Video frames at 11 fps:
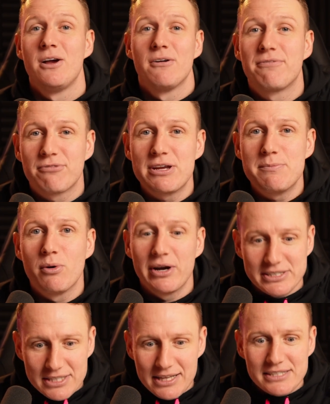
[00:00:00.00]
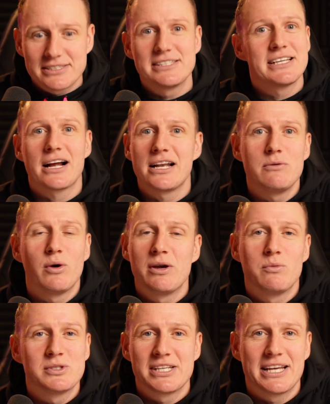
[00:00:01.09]
3 points. And that's exactly what it
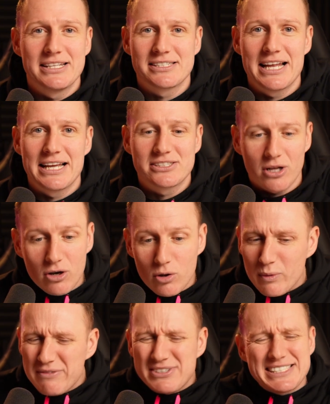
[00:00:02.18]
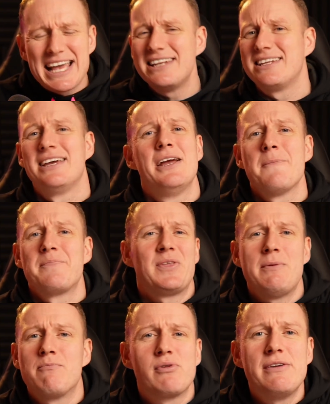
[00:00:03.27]
was against Leicester. Look, we've said
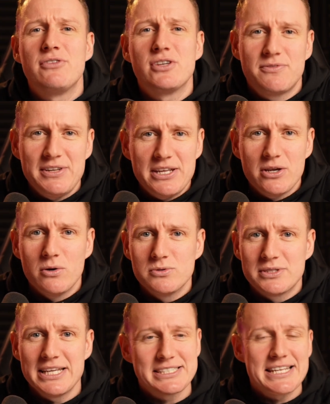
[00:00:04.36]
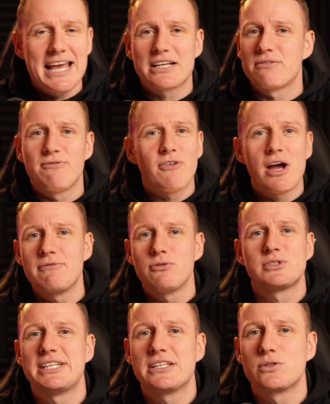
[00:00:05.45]
in previous videos, this next 5 or
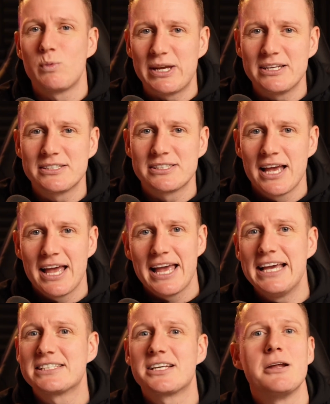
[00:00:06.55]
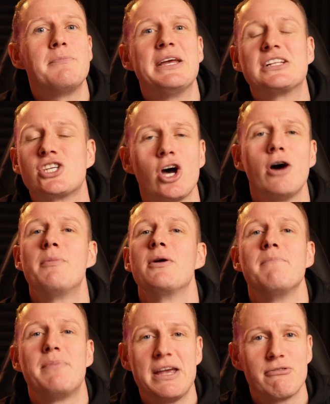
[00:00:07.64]
6 weeks is going to be a
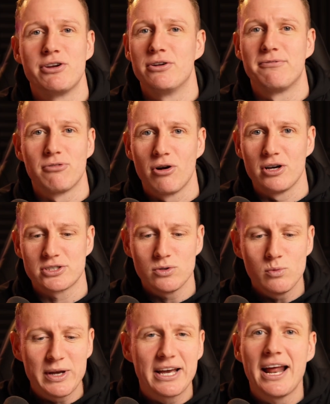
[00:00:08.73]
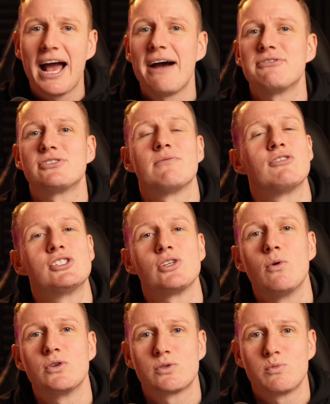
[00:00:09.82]
turbulent period for Arsenal. We're going to have some
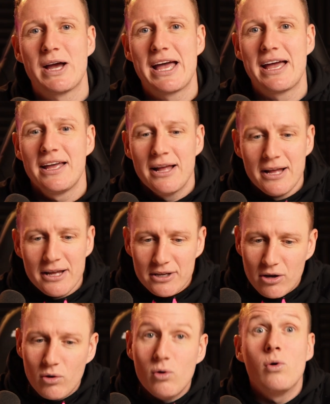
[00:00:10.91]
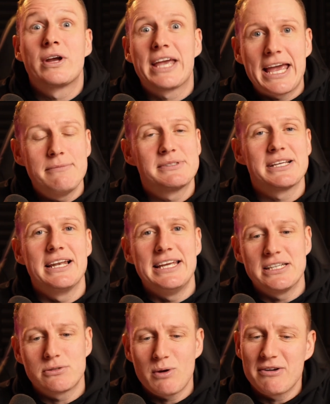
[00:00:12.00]
results where, or games at
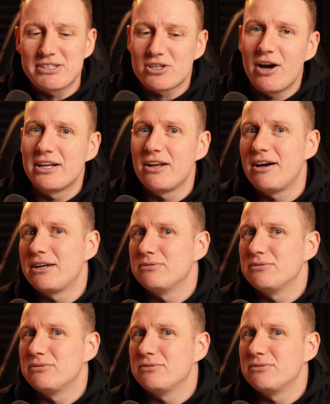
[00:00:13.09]
least, where it's kind of like,